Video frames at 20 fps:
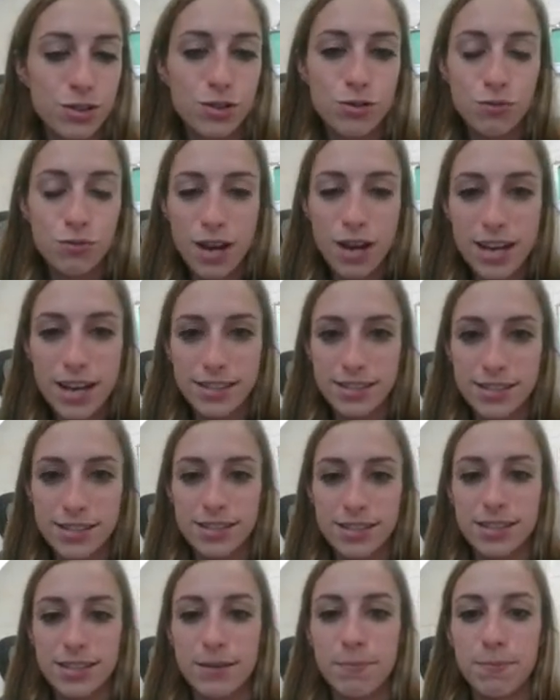
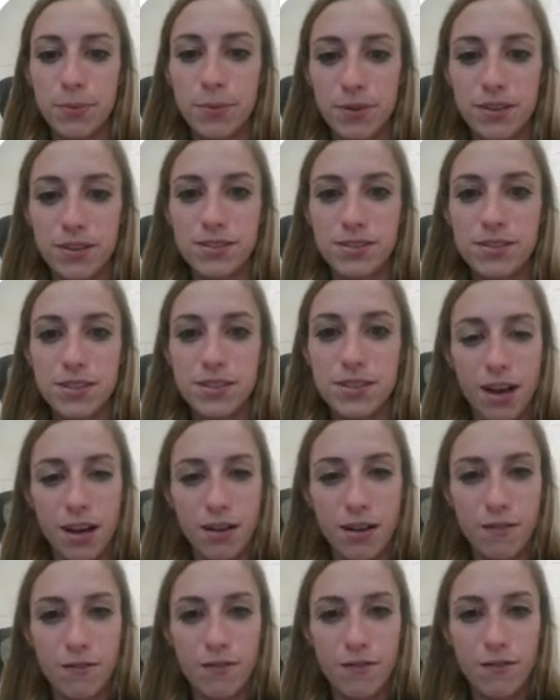stress the importance
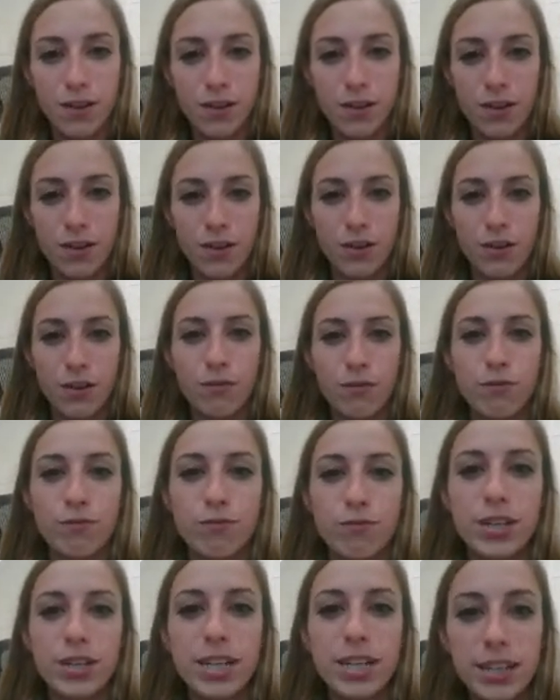of
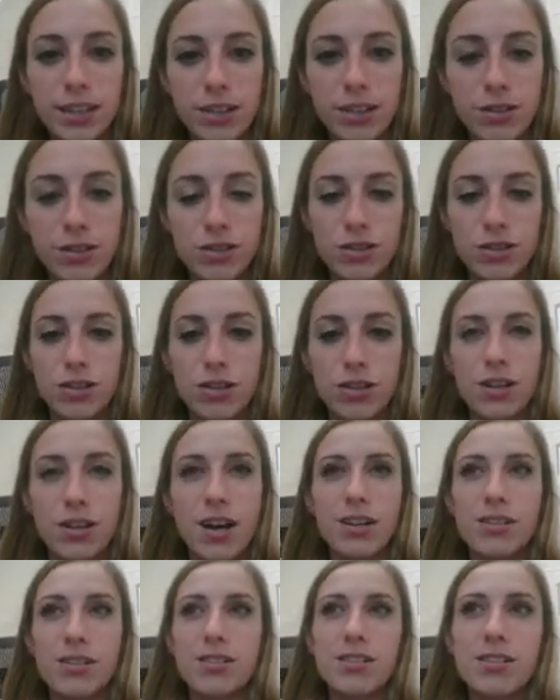reading literature,
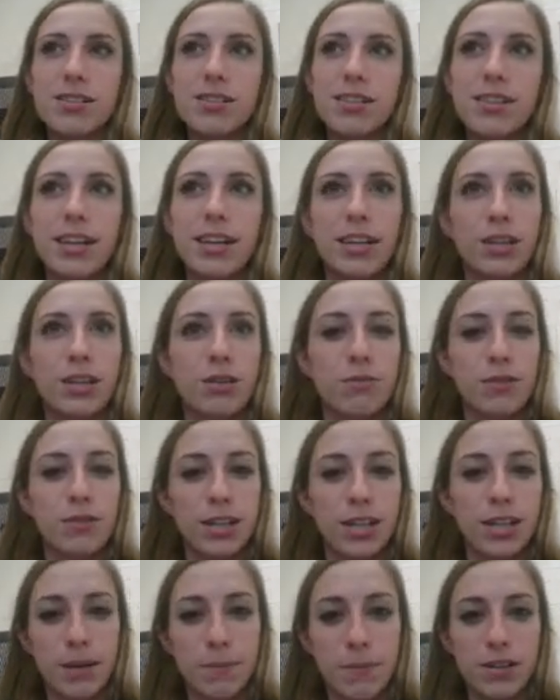not just like you're
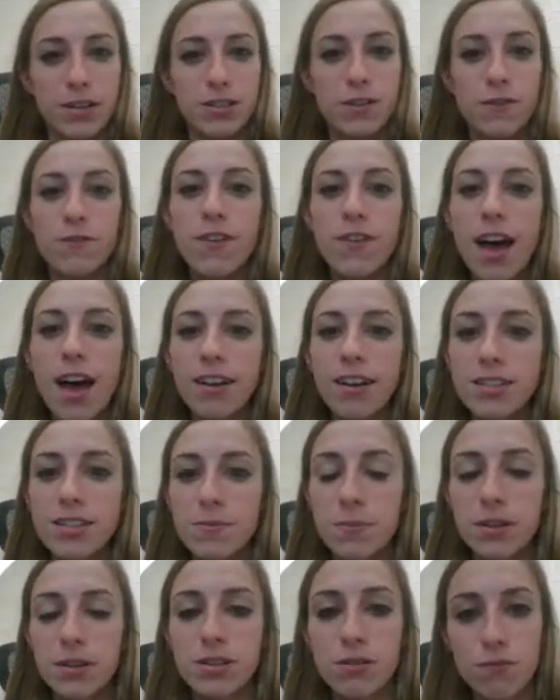reading a bunch of
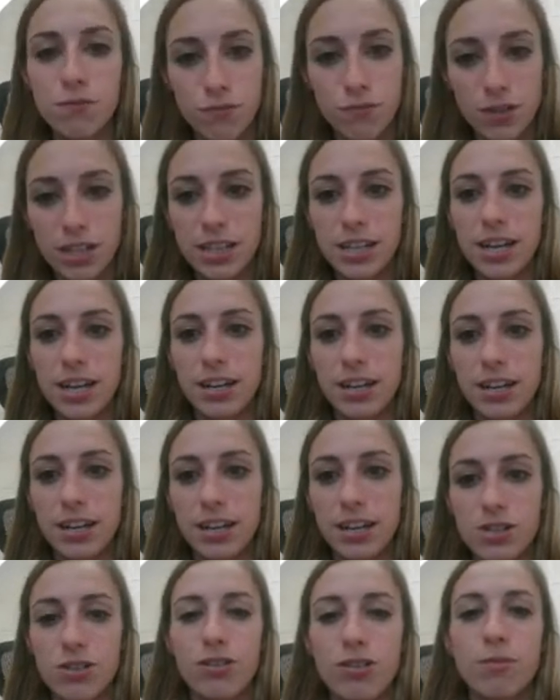facts, but to really
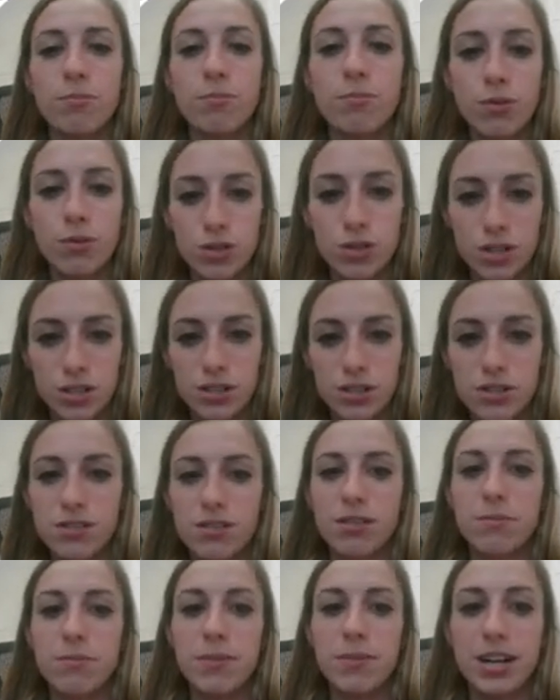engage our
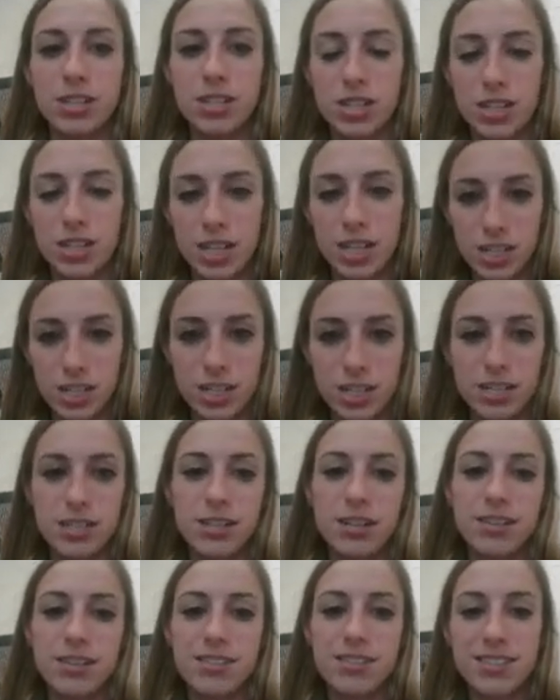emotions, our
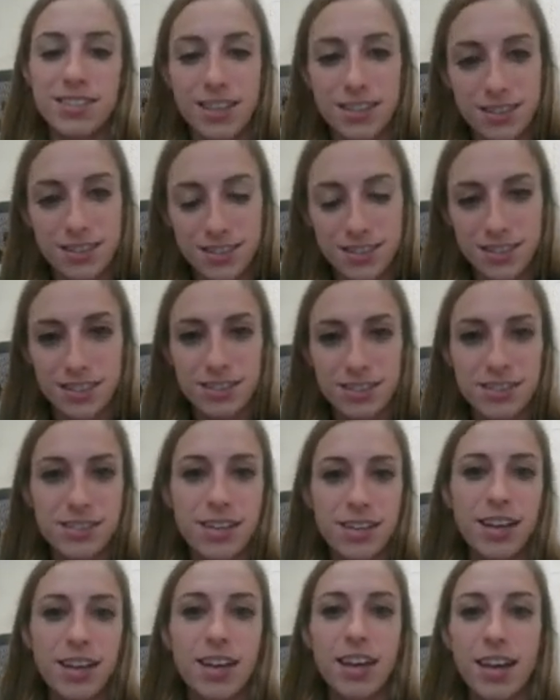imaginations, our
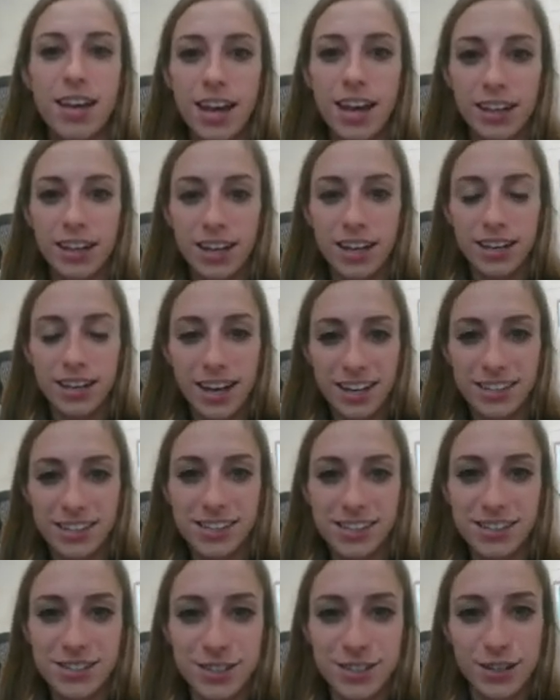senses, and
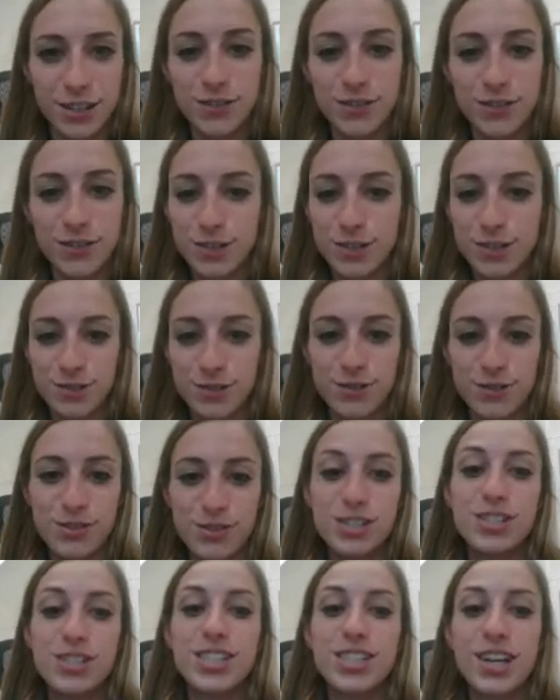connect ourselves
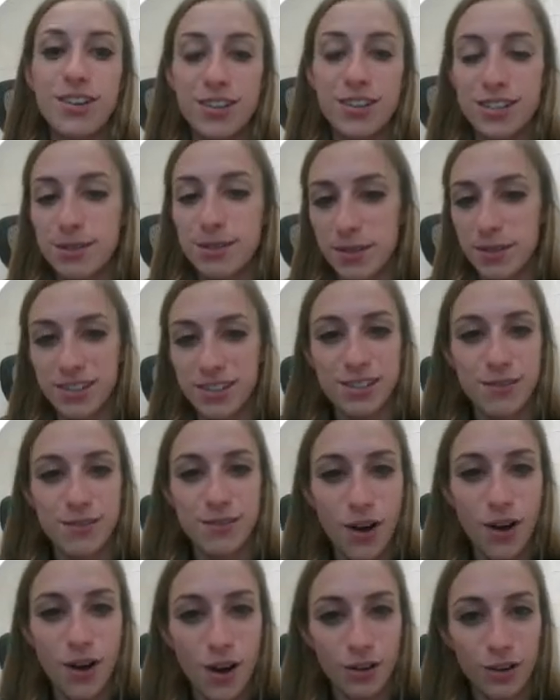to the shared
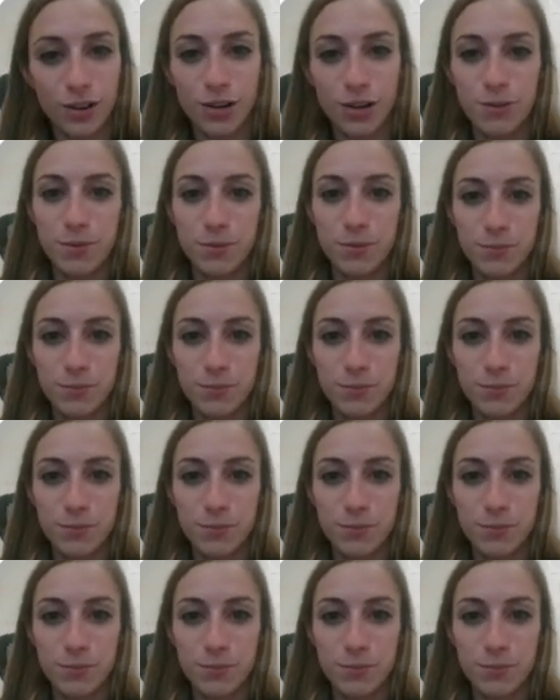experience of all